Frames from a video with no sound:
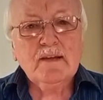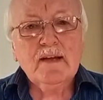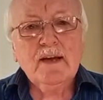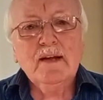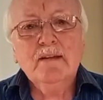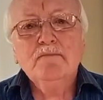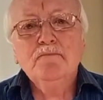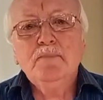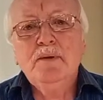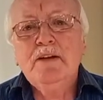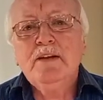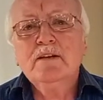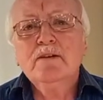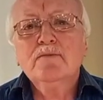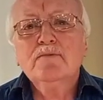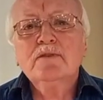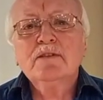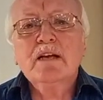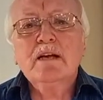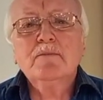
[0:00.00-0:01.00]
And Peter
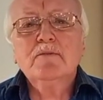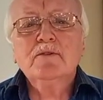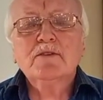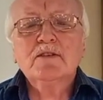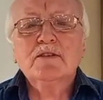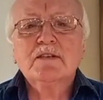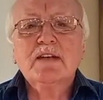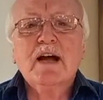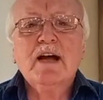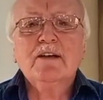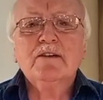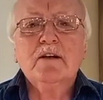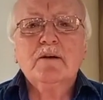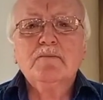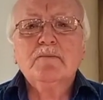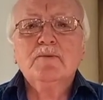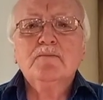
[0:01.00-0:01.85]
was able to stand up